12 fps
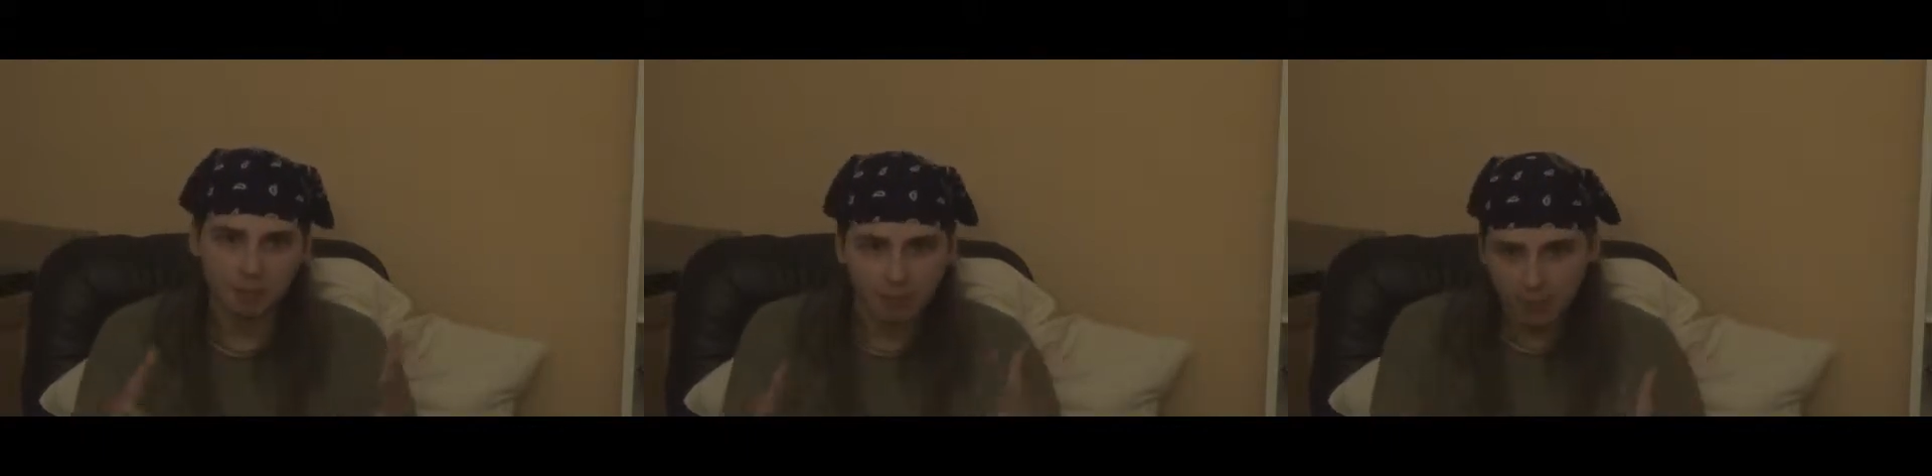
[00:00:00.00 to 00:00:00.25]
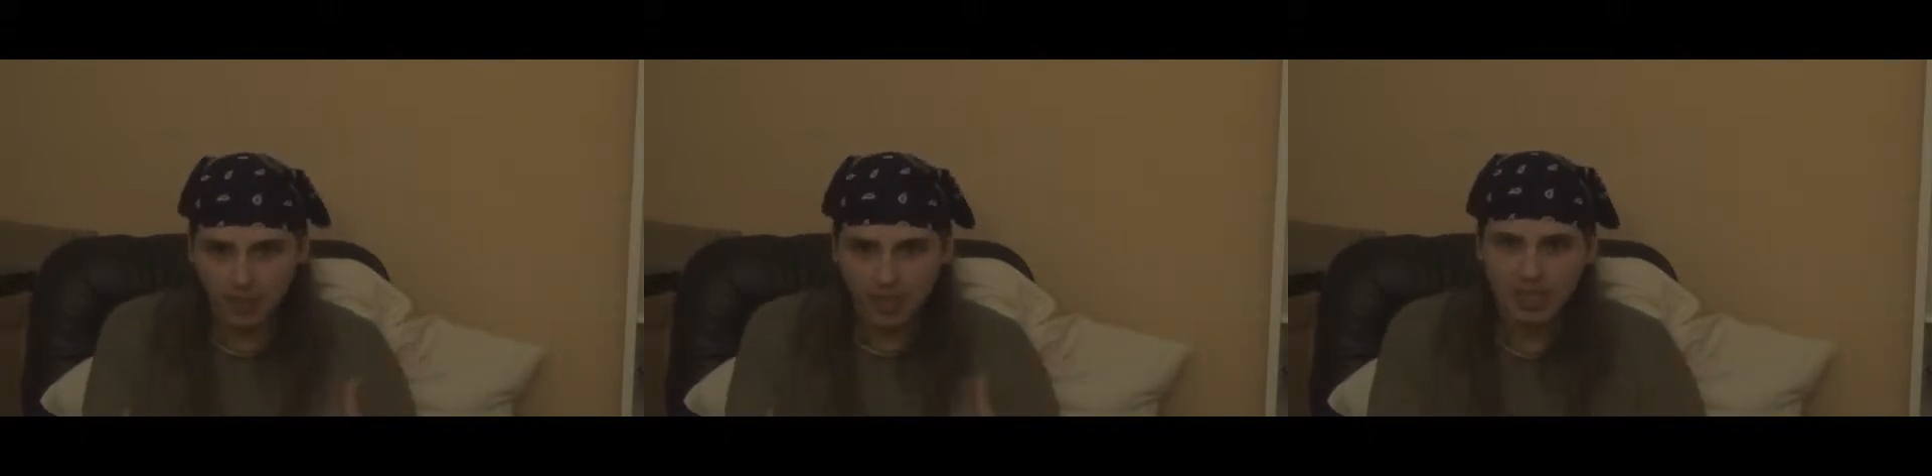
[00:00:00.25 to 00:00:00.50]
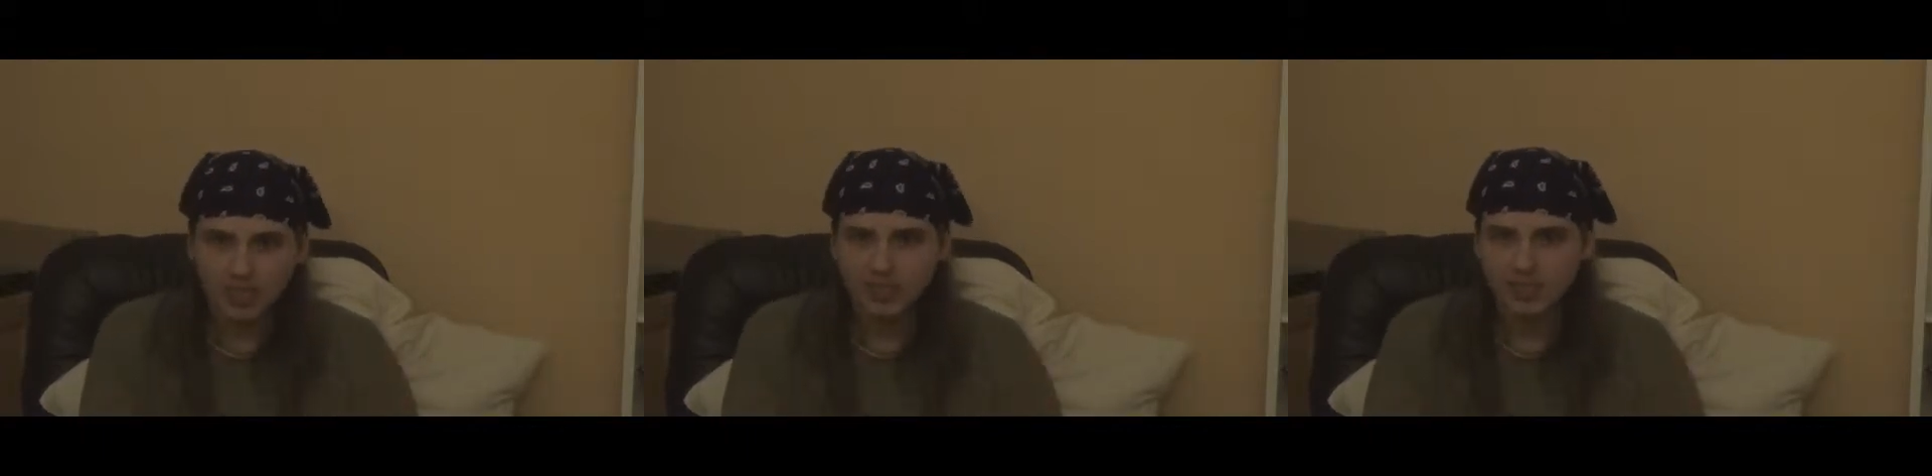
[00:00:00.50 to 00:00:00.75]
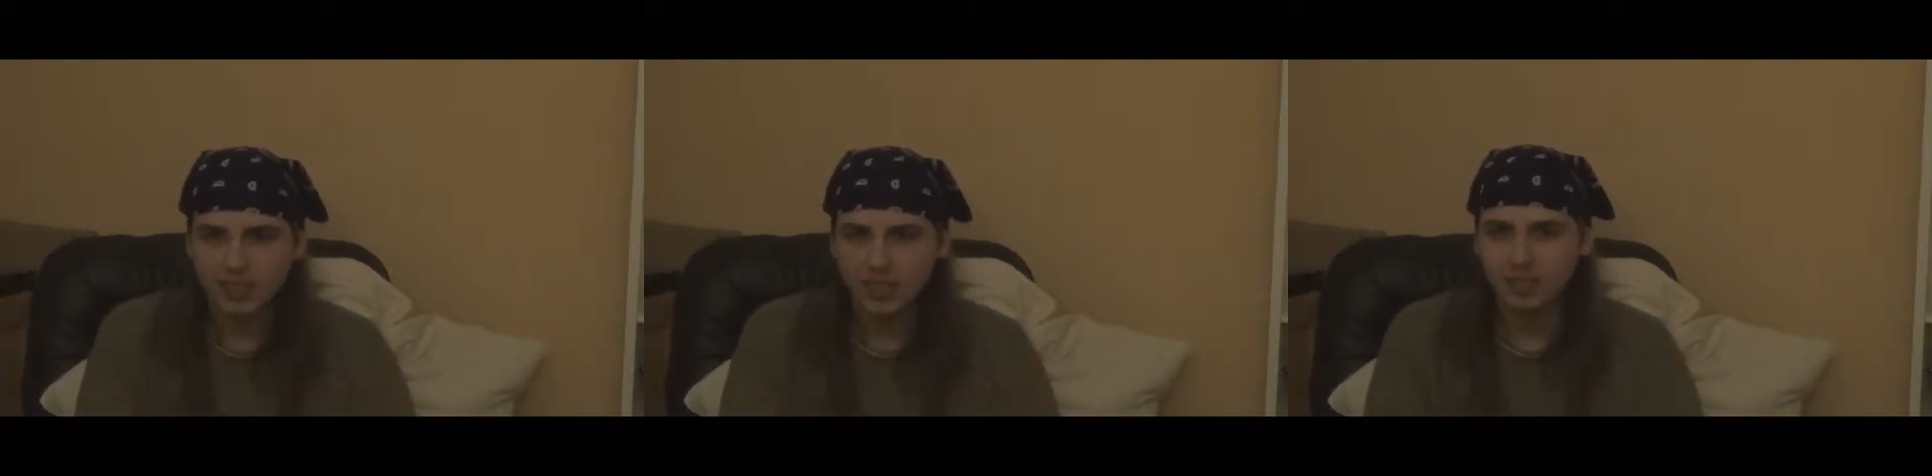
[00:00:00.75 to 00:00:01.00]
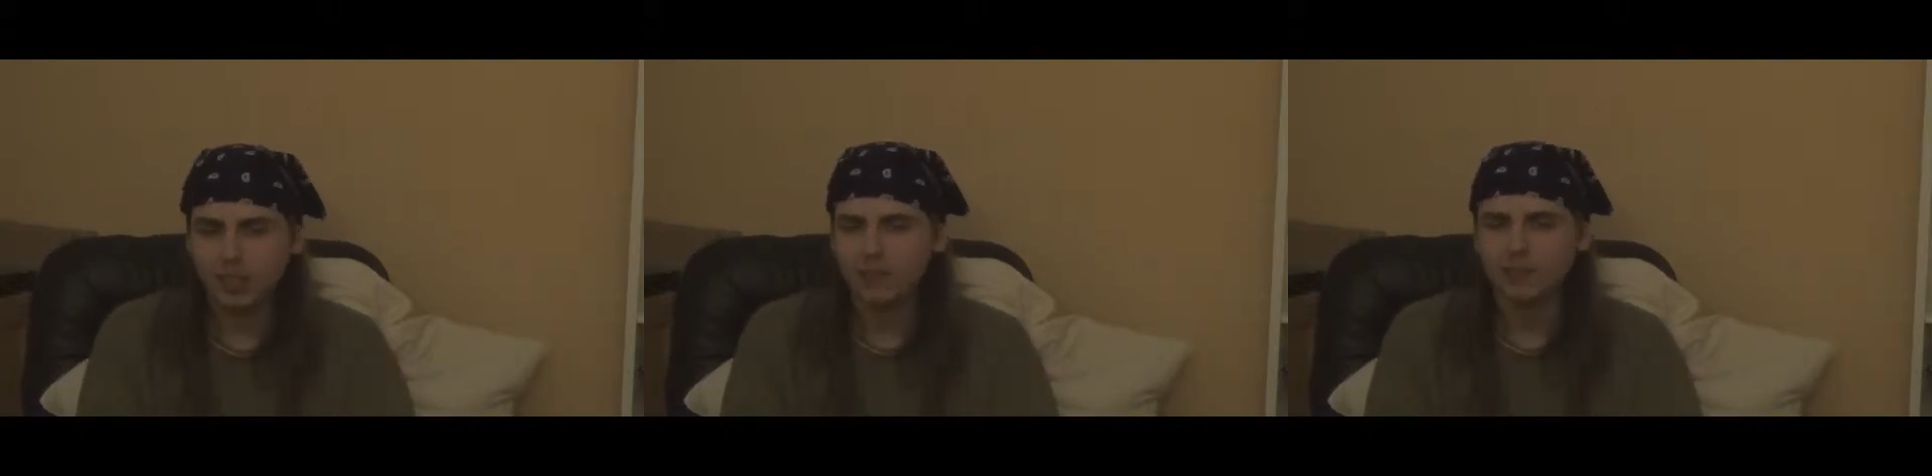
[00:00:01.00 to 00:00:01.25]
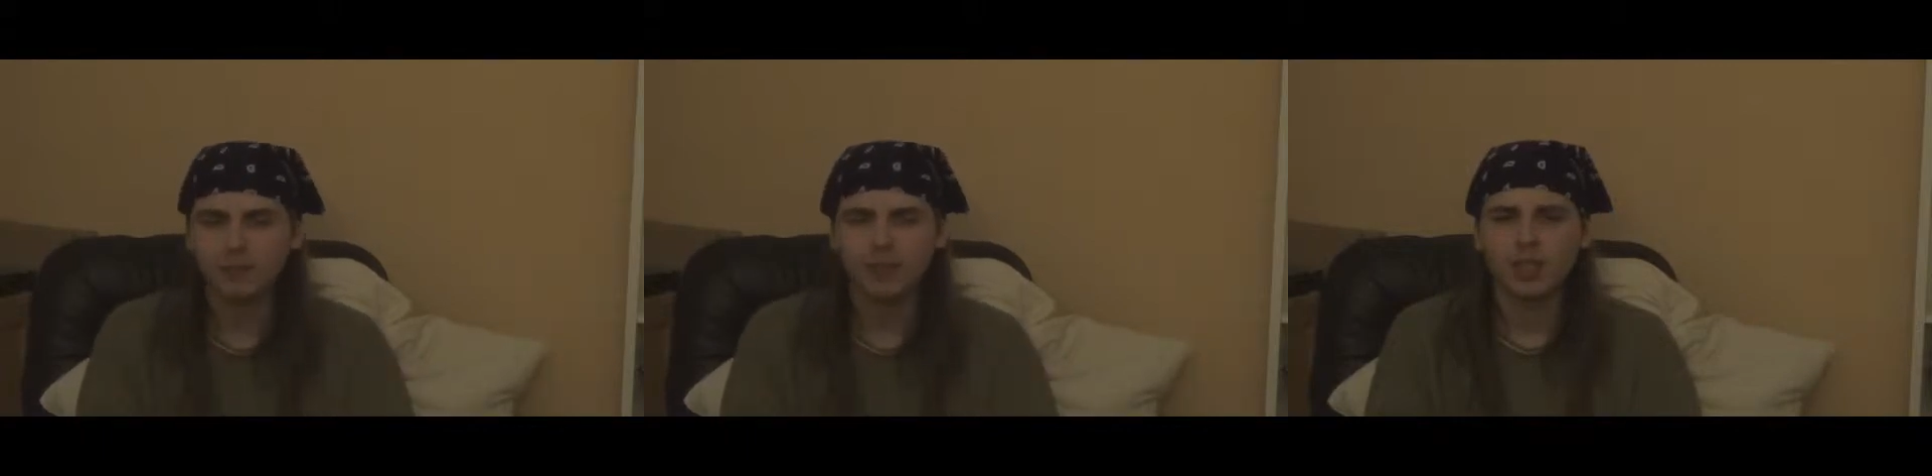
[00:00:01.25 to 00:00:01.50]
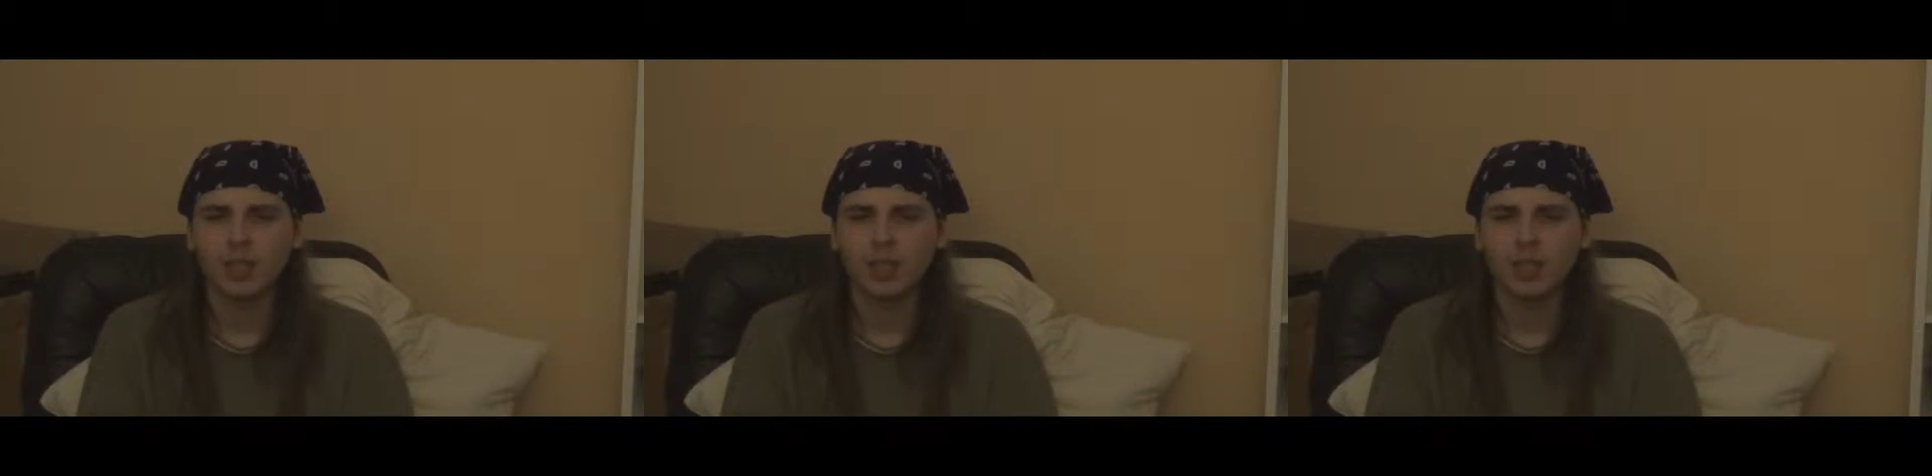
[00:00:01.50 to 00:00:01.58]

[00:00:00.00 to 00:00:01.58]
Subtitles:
Maybe not. It's not. I'm